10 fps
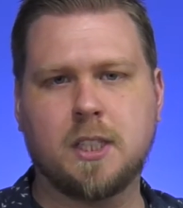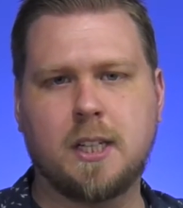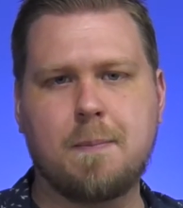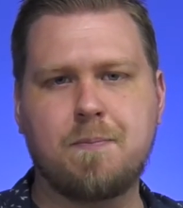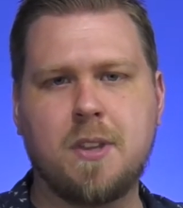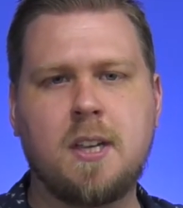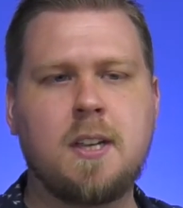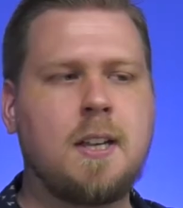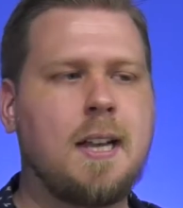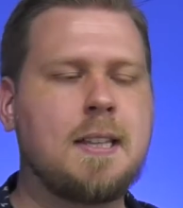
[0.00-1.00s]
Okay.
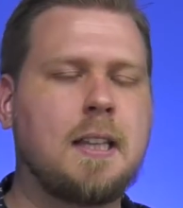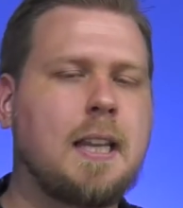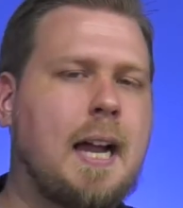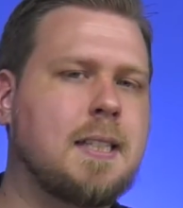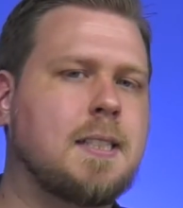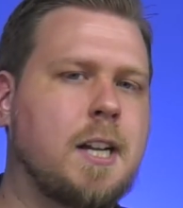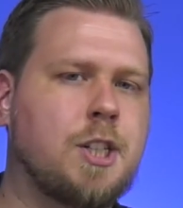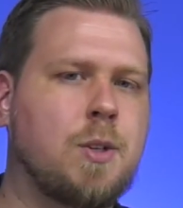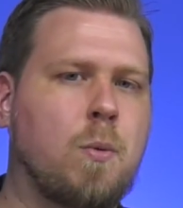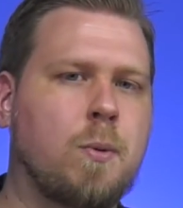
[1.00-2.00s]
In the last
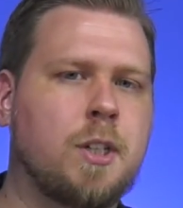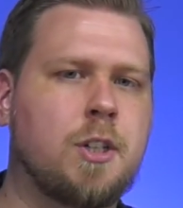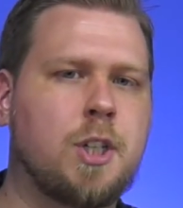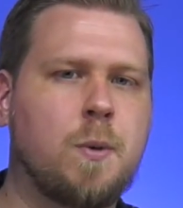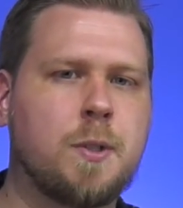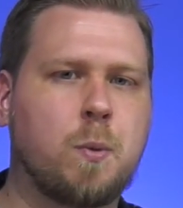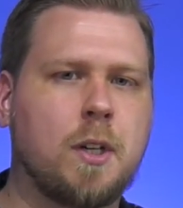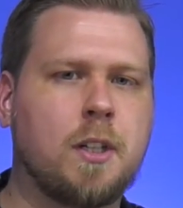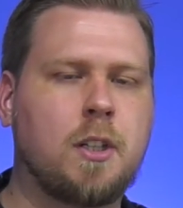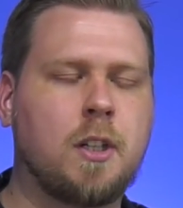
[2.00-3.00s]
section, what we're going to do is
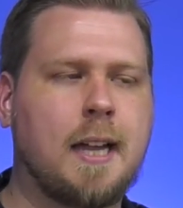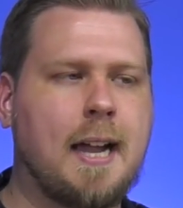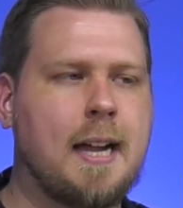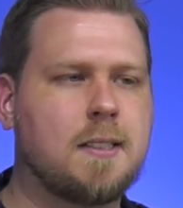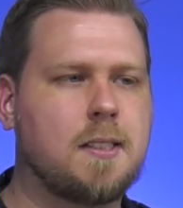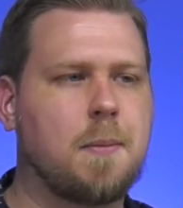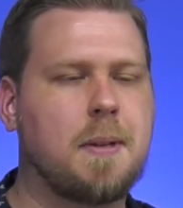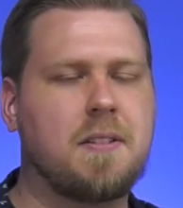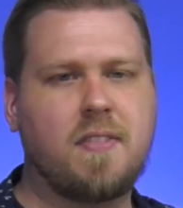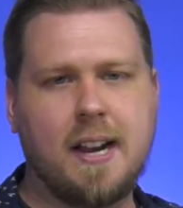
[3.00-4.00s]
we're going to look at some
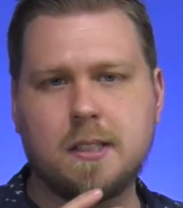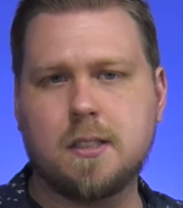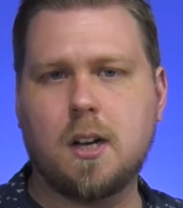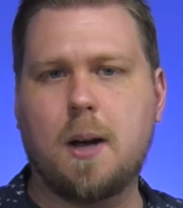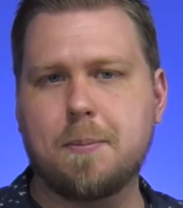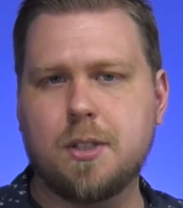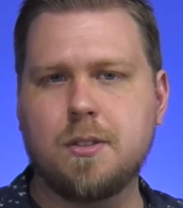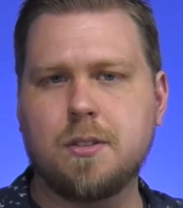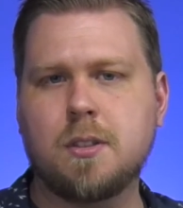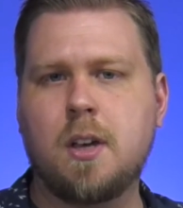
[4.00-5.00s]
advanced
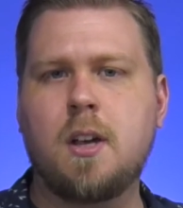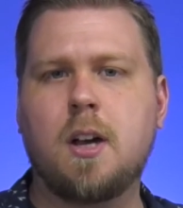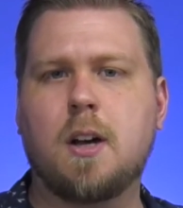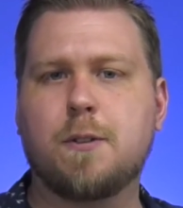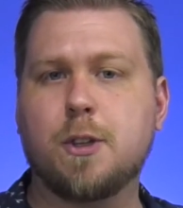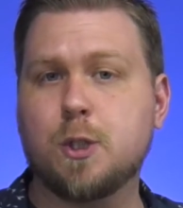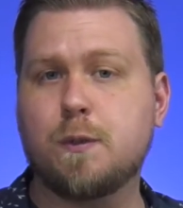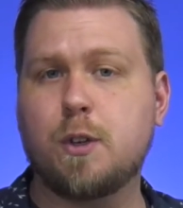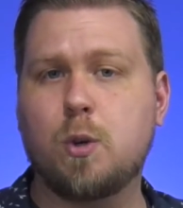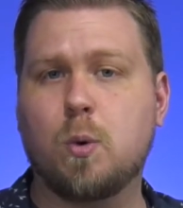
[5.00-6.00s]
options for those
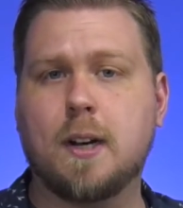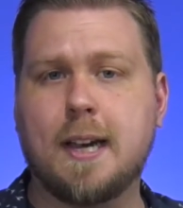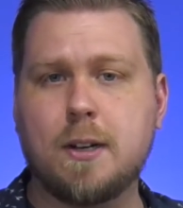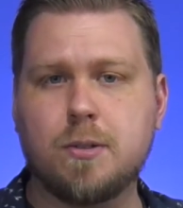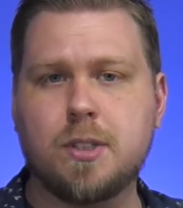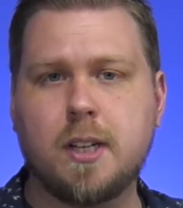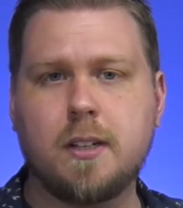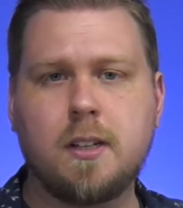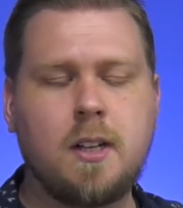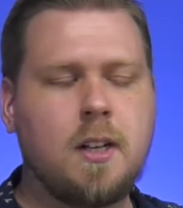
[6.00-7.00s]
of you who are
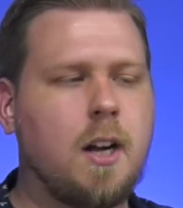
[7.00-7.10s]
interested,